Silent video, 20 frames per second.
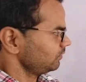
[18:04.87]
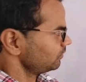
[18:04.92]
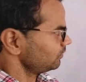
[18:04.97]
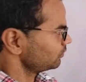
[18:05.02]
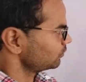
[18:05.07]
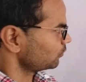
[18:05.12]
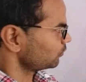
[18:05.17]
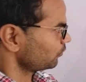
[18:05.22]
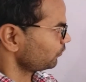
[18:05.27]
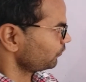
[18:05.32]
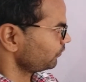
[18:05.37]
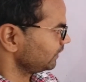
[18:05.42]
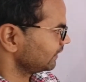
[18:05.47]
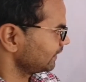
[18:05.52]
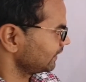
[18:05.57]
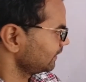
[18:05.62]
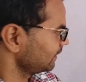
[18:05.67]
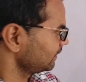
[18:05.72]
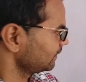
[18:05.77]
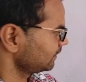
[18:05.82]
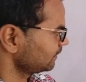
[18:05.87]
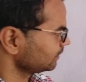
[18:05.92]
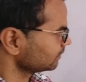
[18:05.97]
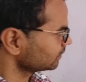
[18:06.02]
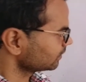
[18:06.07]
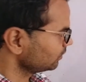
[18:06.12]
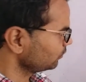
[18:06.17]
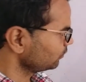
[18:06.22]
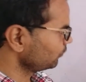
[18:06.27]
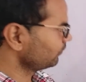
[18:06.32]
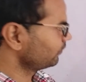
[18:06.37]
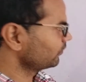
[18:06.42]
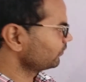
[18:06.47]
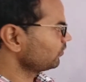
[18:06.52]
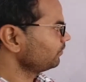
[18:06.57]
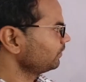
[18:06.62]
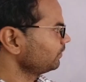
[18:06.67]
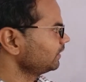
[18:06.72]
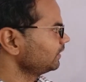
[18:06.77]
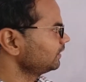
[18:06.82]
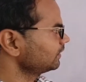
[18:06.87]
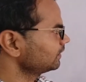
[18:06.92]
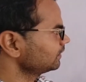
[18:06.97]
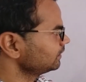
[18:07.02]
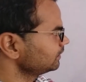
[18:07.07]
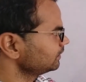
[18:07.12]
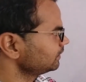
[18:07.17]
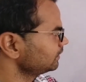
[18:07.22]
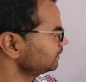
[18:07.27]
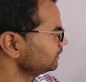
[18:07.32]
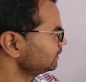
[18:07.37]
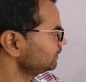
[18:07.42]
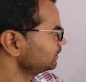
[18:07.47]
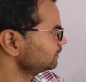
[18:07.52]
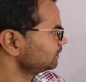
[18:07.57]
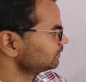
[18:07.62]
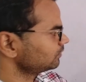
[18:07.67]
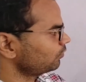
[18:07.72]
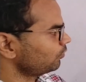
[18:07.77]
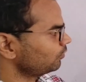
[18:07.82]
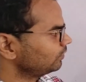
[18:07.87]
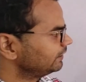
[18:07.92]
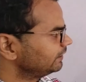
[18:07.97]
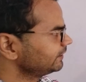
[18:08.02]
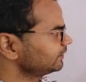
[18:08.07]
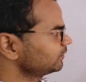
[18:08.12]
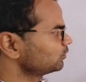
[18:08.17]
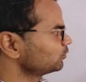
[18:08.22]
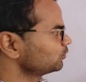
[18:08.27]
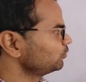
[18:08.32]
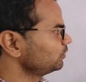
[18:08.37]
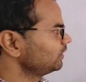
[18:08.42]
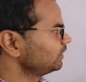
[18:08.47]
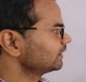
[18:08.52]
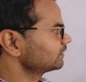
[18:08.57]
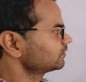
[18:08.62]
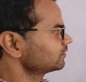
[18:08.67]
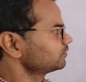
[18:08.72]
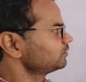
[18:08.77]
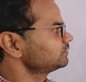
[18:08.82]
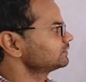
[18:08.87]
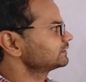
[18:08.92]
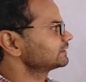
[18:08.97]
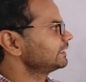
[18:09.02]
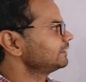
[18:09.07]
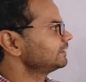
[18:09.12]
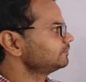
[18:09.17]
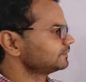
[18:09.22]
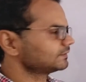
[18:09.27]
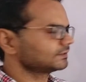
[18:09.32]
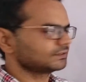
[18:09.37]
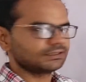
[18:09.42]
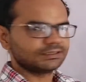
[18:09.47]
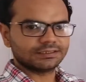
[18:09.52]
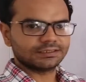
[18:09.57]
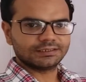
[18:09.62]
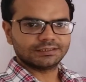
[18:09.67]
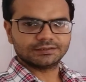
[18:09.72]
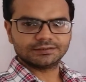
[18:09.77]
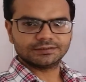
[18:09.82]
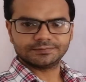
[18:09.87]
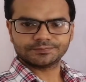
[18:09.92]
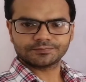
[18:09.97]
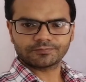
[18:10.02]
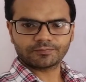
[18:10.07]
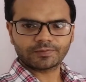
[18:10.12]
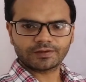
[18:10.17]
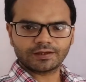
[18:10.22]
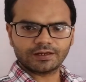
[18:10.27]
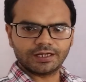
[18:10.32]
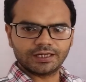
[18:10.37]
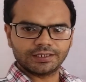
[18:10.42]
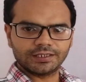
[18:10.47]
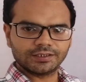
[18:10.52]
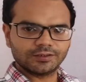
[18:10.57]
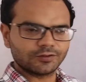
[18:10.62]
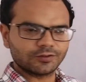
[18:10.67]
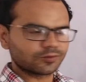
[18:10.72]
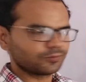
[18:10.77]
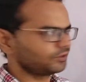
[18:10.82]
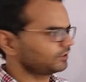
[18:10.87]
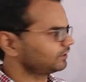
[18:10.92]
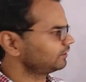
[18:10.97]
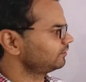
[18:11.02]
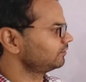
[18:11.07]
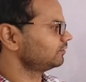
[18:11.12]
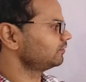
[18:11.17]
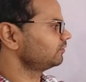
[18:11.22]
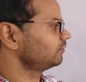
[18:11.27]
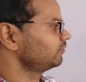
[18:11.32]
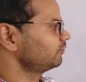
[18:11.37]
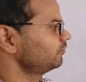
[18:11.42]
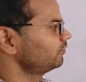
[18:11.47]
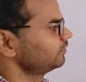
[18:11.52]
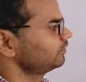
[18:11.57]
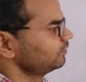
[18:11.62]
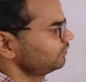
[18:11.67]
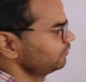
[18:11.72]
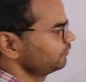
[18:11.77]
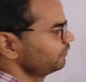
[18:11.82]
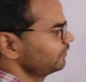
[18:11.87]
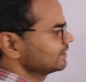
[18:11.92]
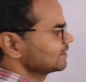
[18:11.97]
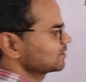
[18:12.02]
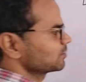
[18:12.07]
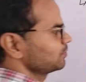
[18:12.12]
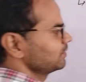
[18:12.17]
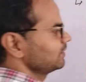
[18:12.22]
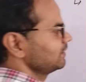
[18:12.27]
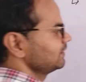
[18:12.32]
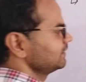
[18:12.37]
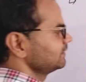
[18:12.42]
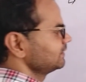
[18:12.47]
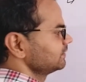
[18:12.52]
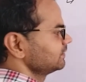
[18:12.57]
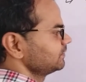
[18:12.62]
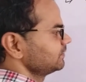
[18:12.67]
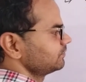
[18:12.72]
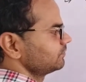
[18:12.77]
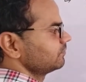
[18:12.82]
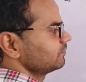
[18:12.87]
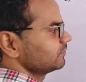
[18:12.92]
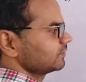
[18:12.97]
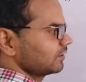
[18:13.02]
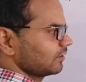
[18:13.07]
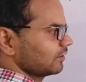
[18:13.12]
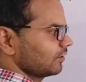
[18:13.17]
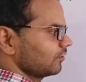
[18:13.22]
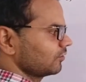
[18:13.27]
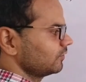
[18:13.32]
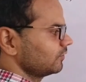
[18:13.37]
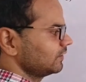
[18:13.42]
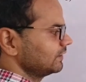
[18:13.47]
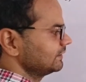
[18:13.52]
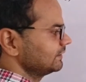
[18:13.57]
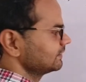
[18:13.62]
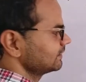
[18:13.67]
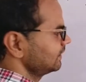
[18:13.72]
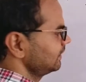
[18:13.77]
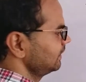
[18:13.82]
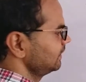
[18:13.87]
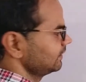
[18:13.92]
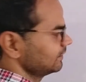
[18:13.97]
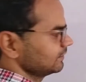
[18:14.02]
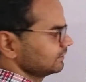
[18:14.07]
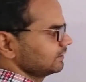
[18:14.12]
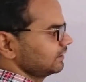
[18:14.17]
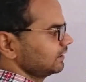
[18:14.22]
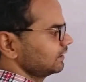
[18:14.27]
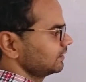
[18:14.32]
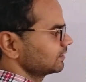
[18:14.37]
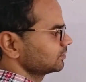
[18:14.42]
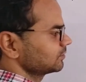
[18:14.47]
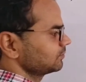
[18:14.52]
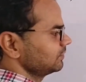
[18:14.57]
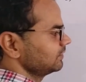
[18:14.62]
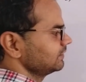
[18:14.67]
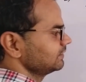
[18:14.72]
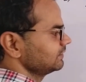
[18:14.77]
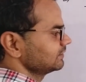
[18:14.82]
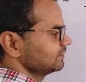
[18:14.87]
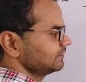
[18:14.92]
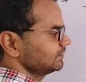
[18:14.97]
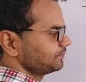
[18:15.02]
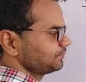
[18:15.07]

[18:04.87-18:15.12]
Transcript: So we can conclude from here only 2 electrons can present in any orbital. One spin is clockwise and other spin is